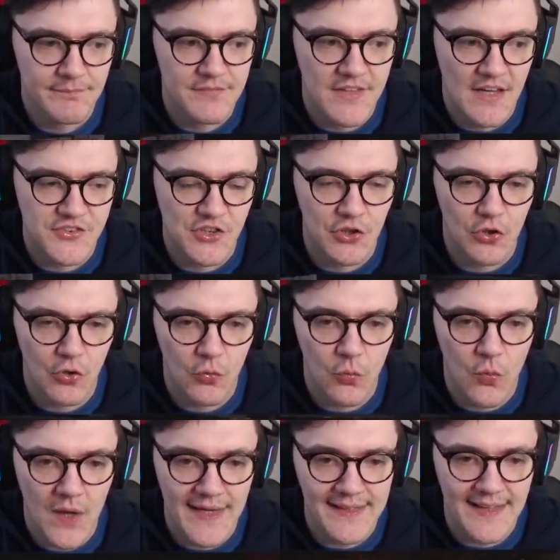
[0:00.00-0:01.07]
Doesn't
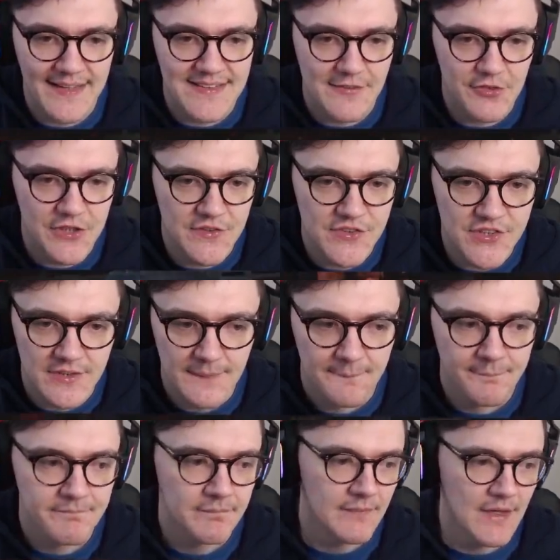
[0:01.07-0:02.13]
quite get dividends.
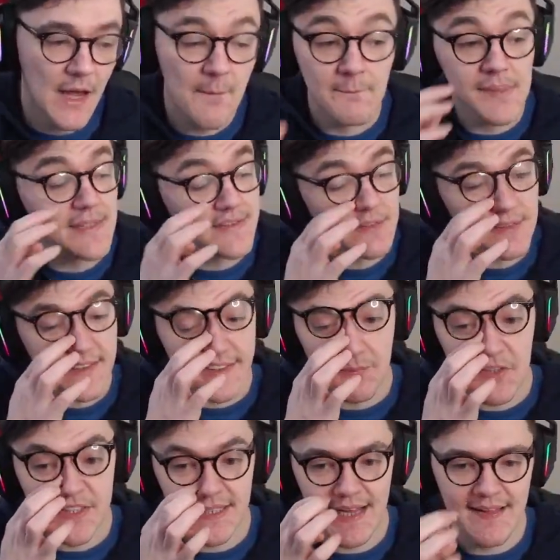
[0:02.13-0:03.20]
Immediately
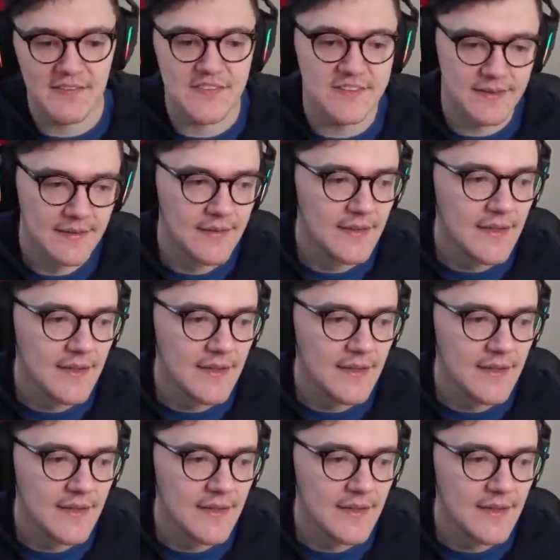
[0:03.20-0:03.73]
someone's cleansed.